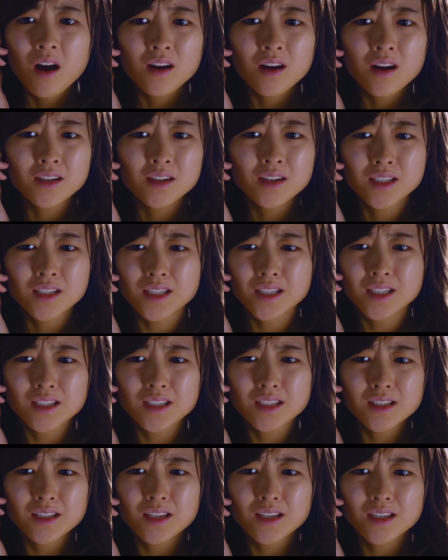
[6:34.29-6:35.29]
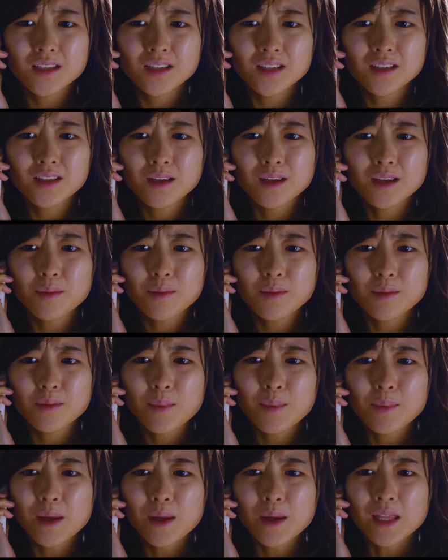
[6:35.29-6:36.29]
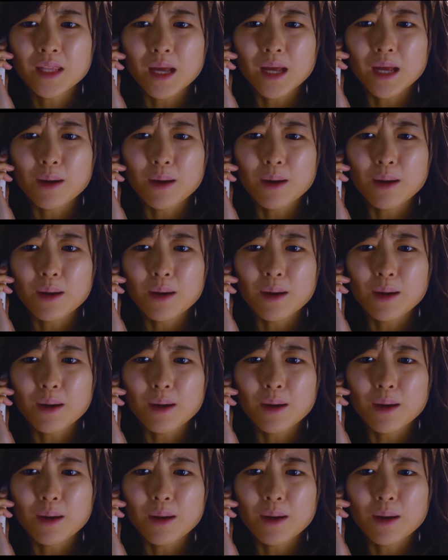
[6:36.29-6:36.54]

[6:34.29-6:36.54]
not anywhere and she is also gone after taking her